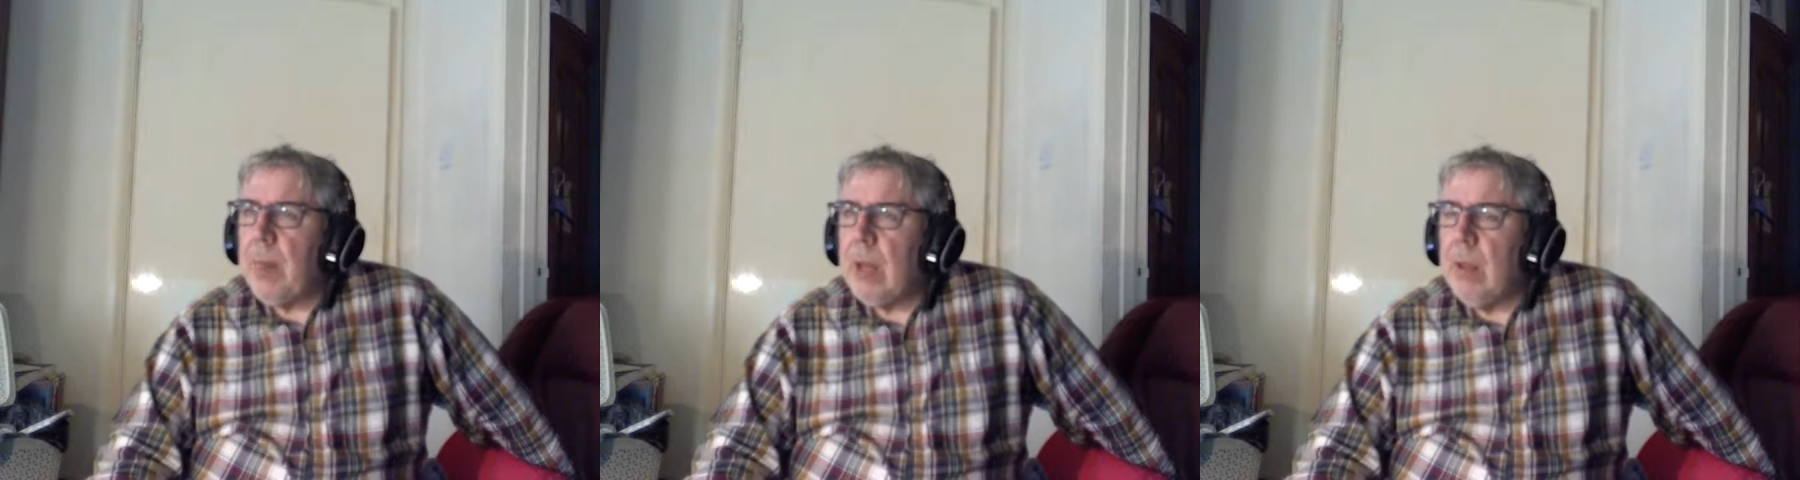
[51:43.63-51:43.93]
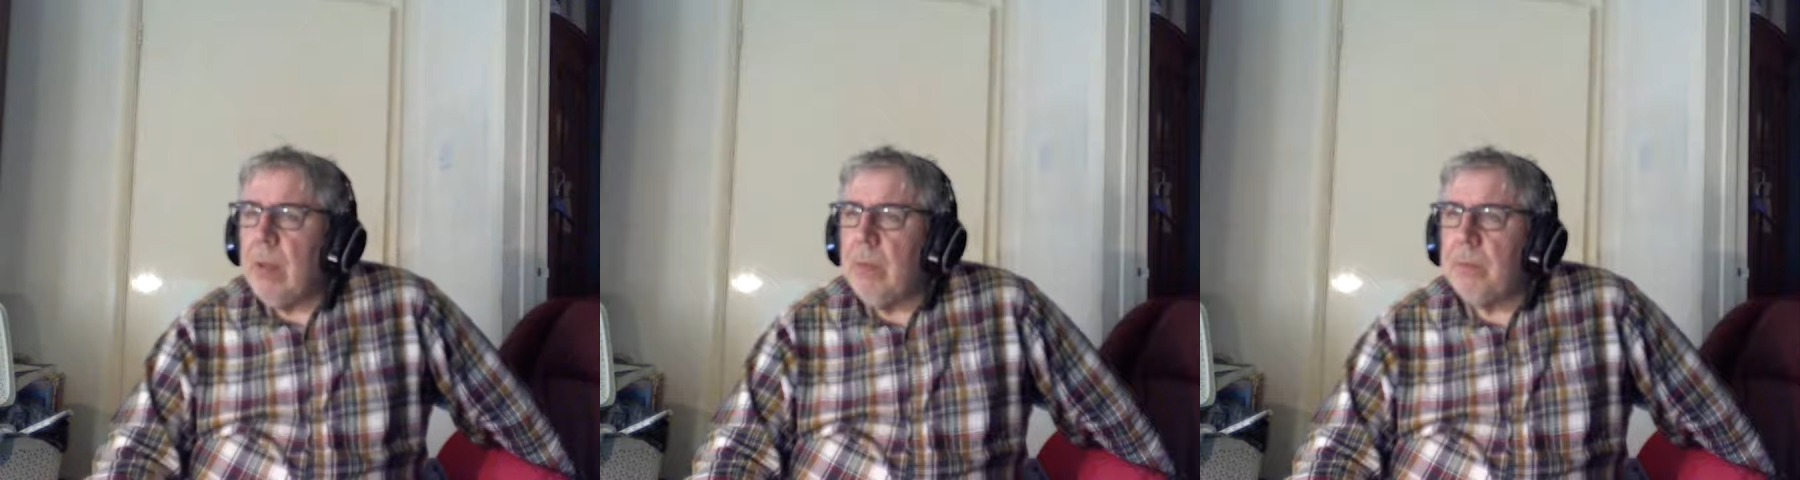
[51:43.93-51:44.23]

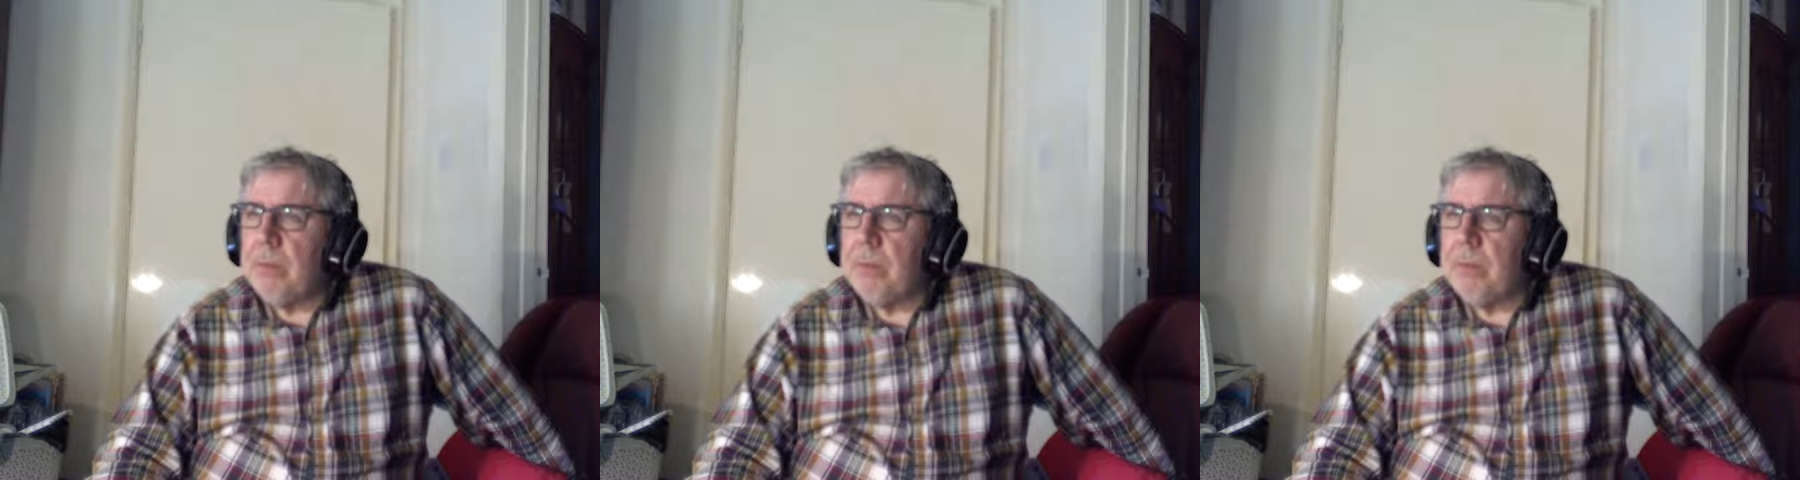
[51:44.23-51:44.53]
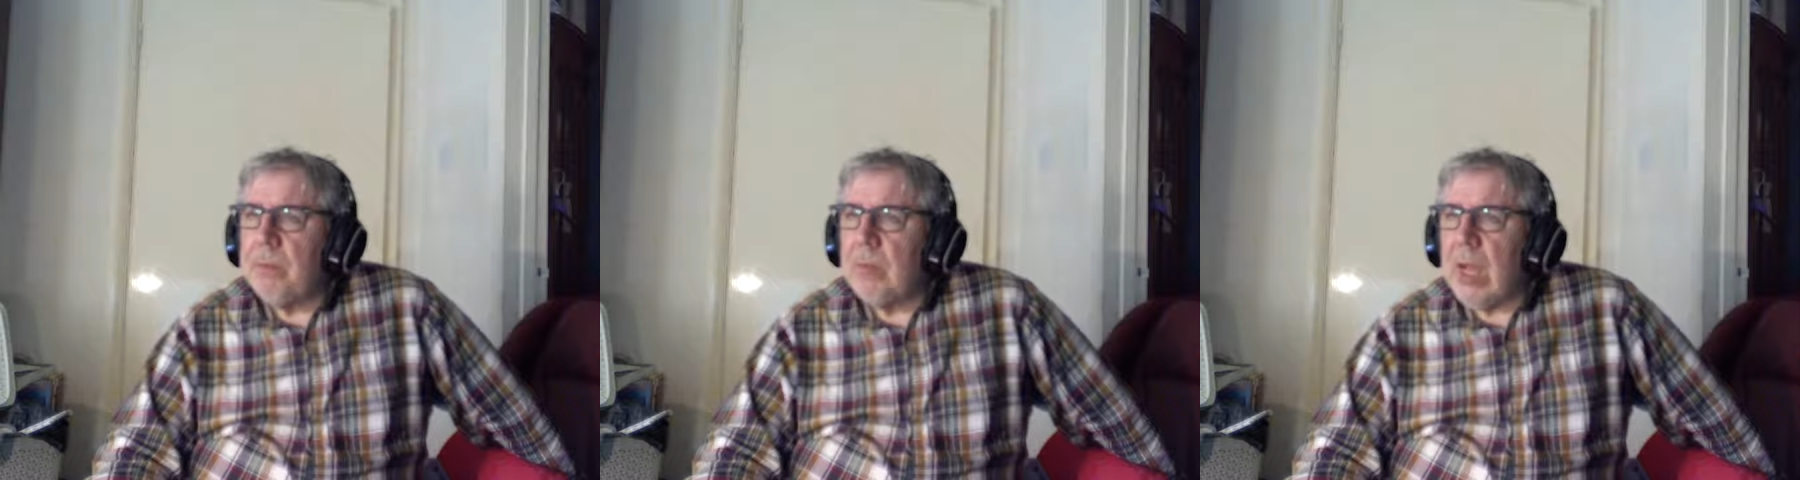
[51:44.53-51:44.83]
And
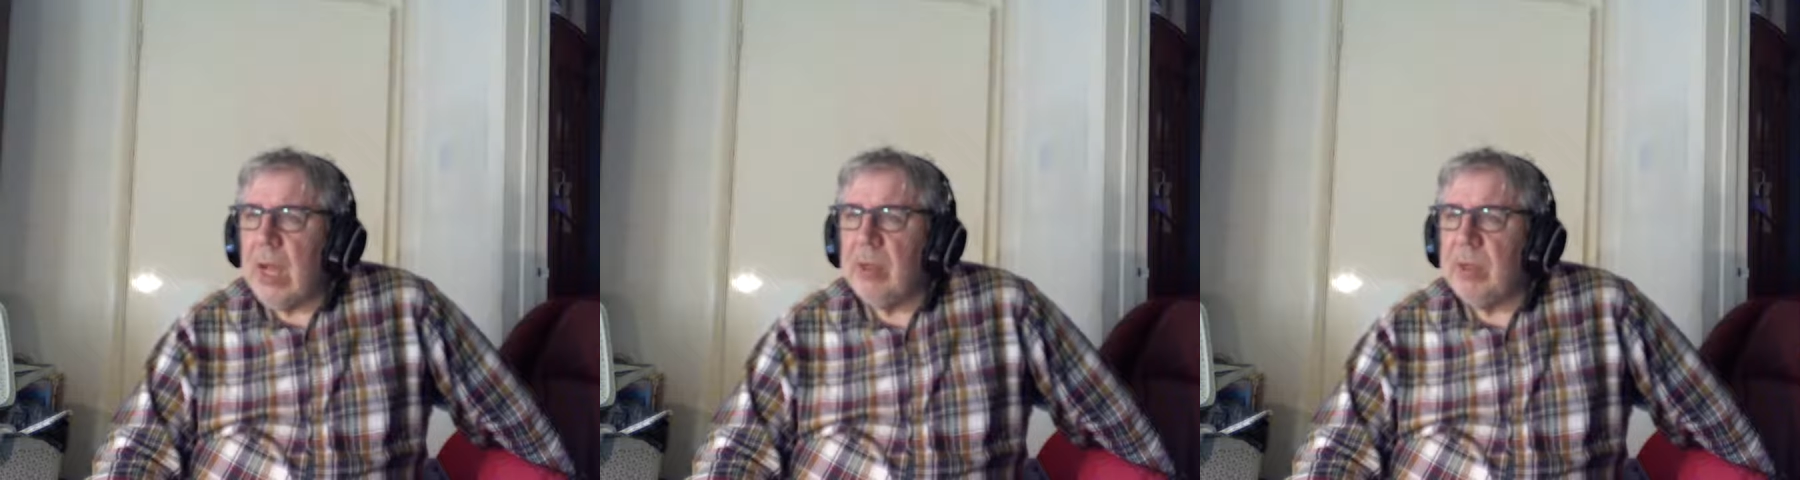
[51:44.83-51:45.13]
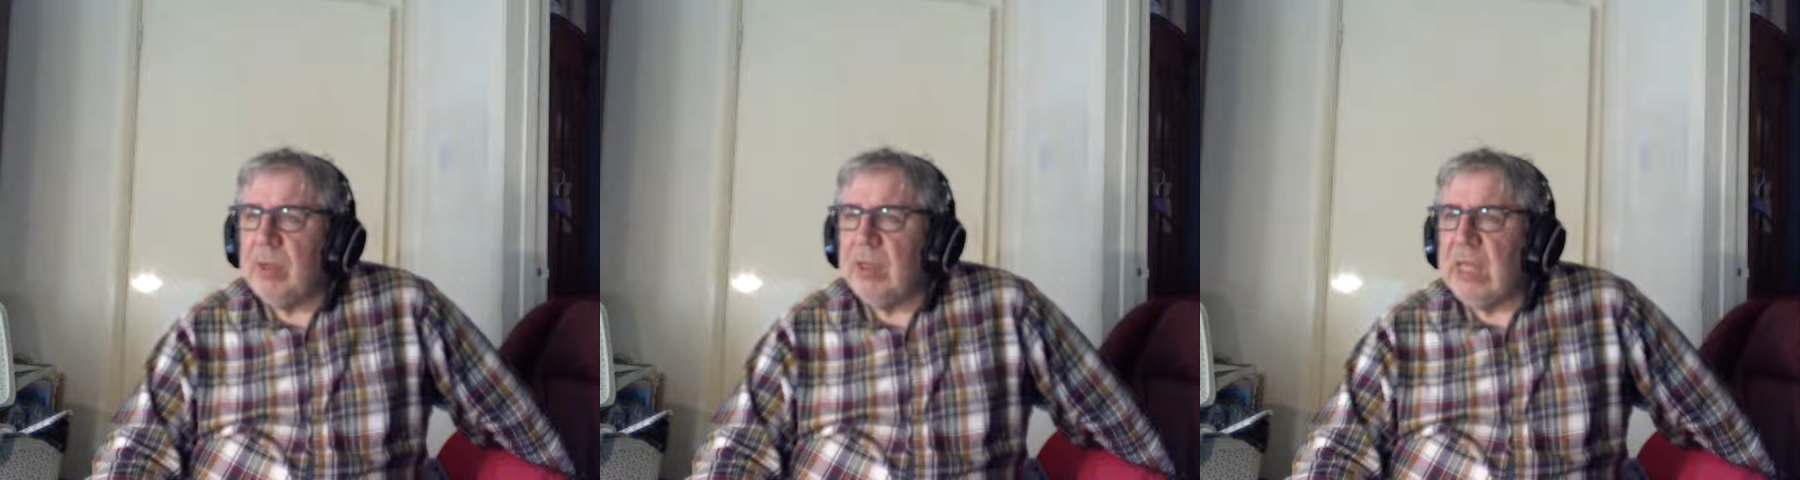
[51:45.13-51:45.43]
I had
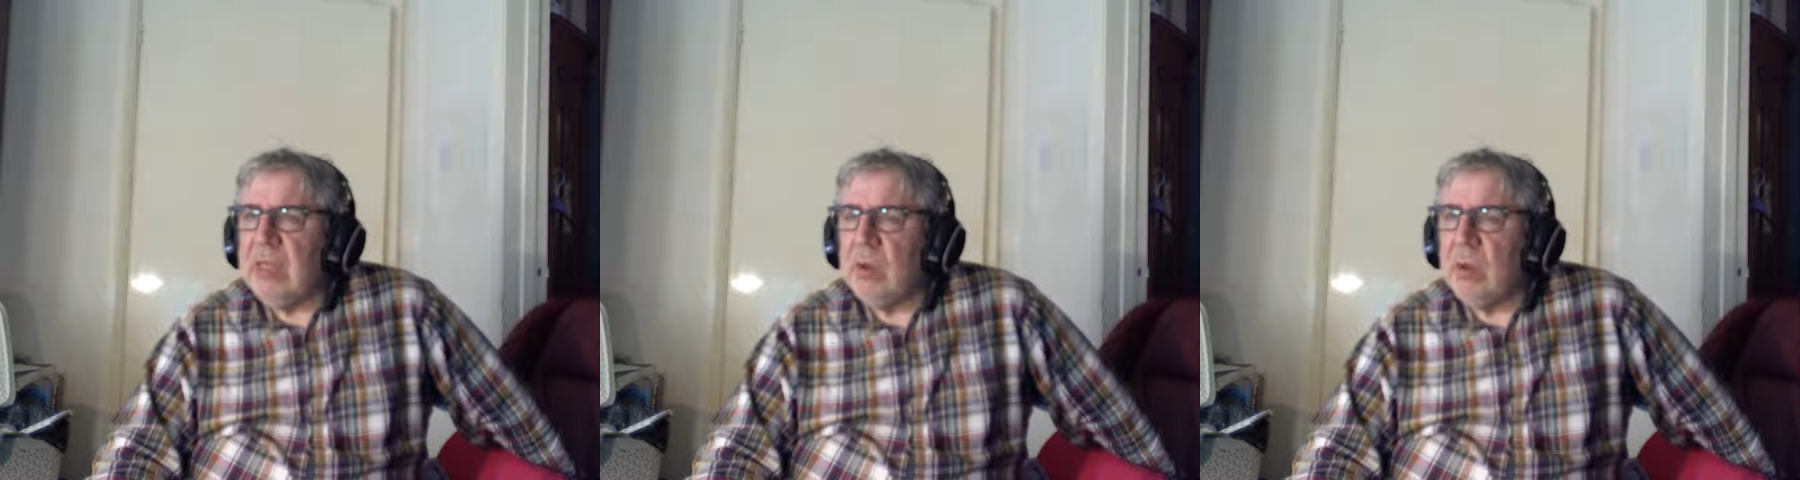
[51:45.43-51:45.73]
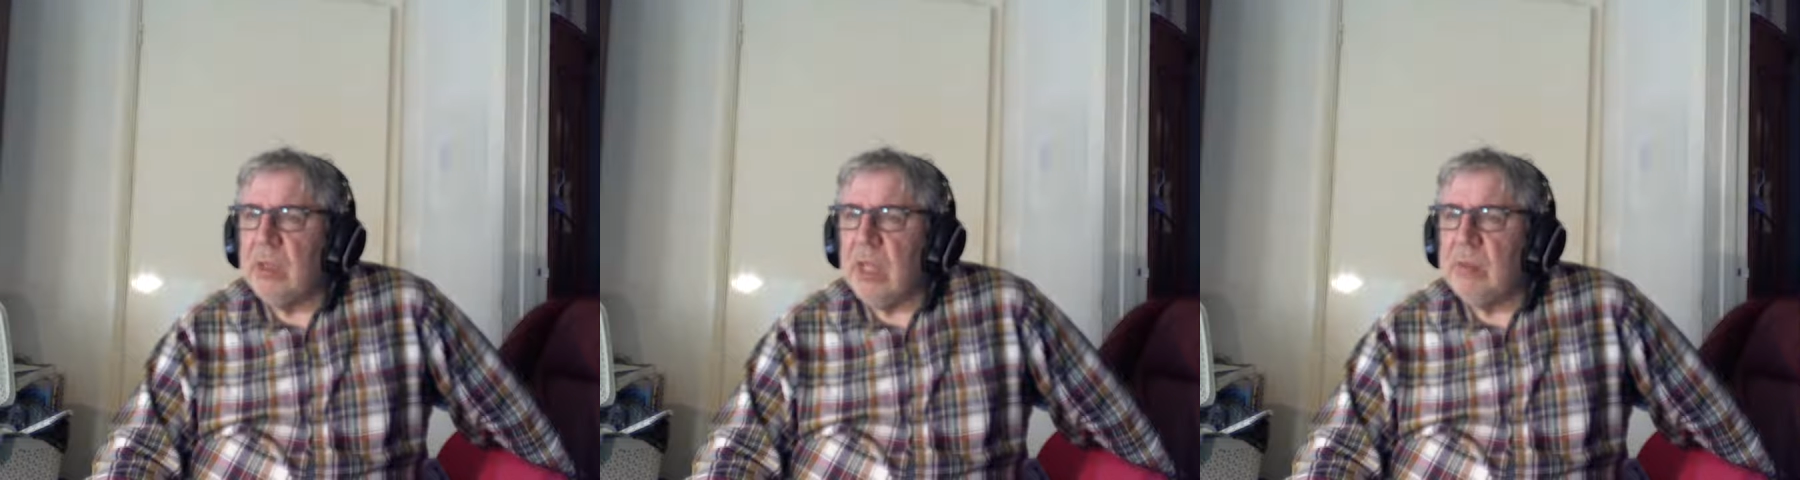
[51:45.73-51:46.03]
about 90
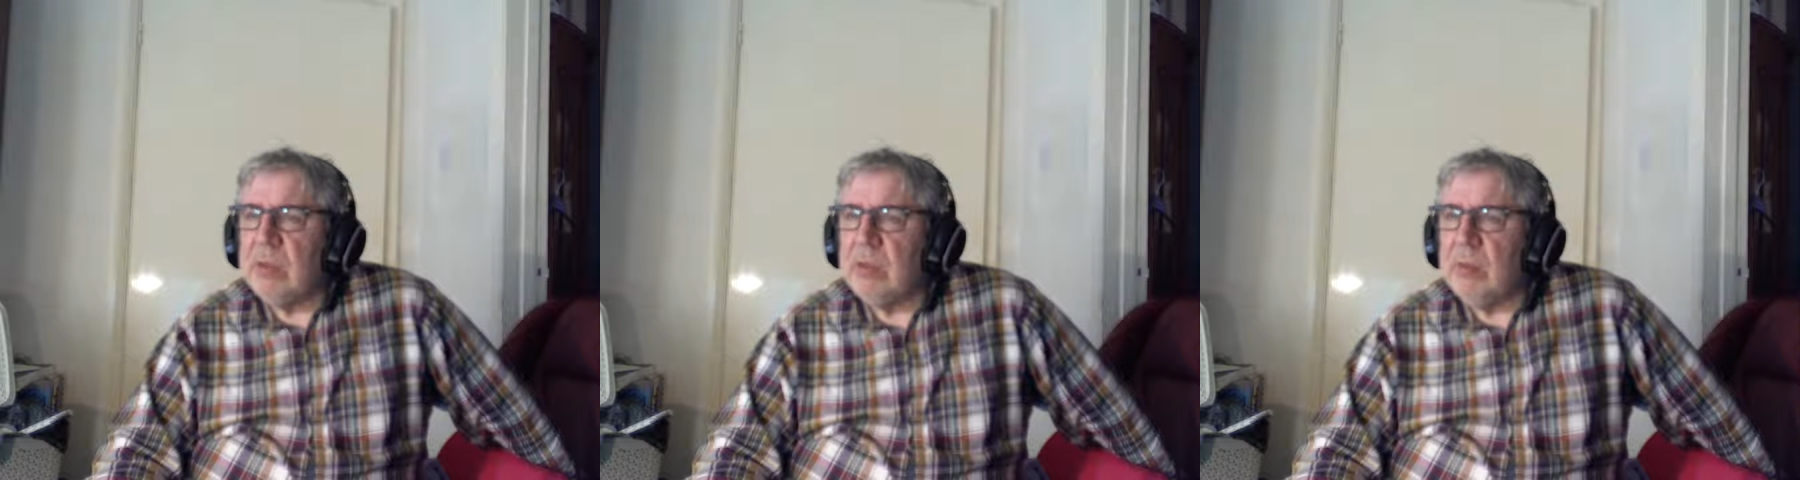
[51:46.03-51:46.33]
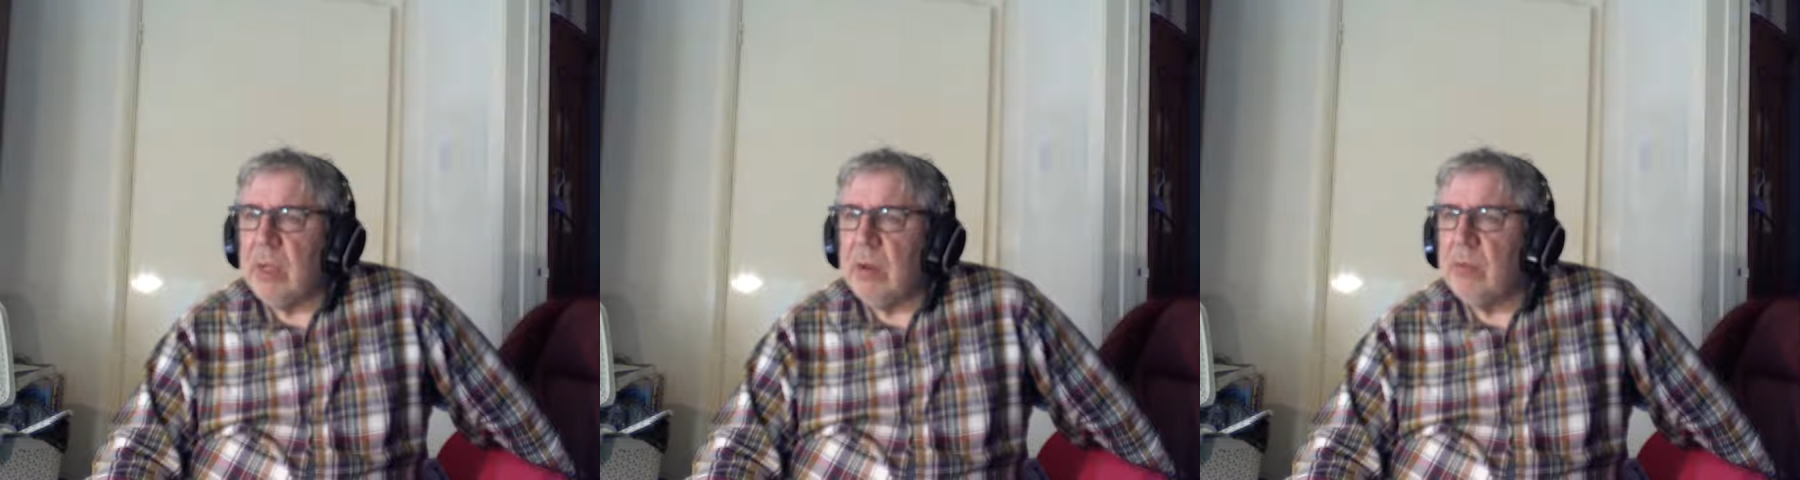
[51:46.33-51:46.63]
odd names
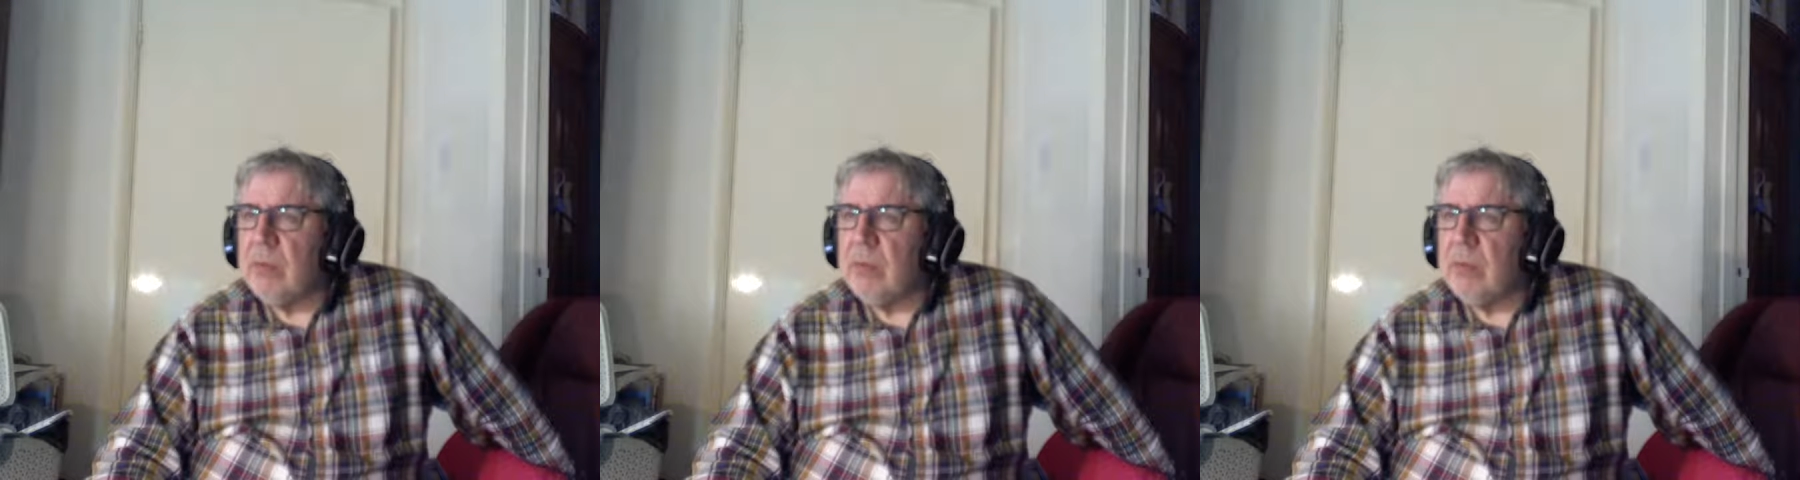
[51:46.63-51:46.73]
on my